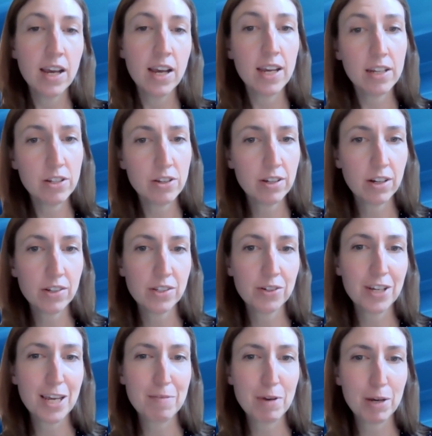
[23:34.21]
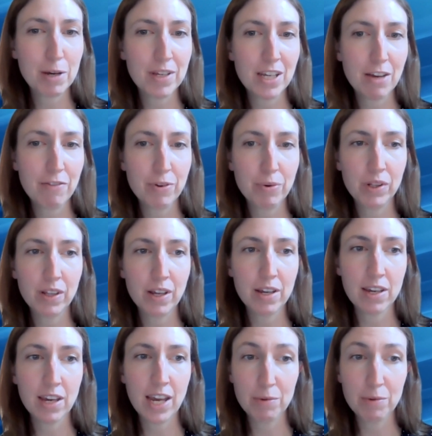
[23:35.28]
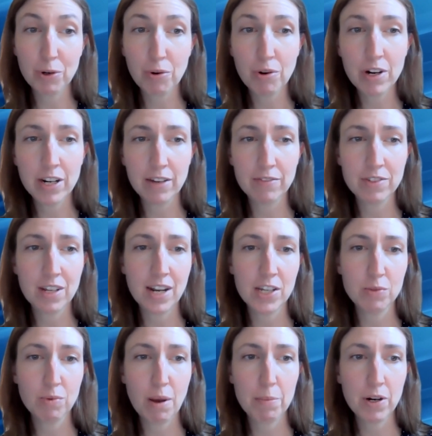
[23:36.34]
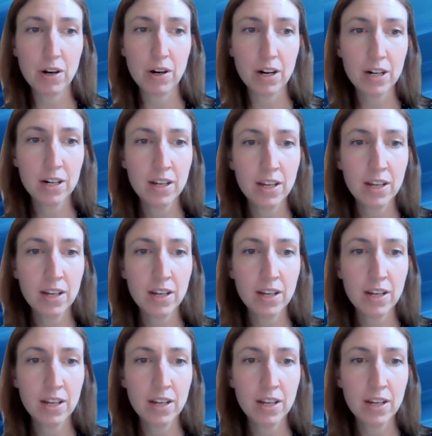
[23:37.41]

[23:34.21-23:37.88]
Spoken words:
And you can also email me if you would like a recording of today's webinar.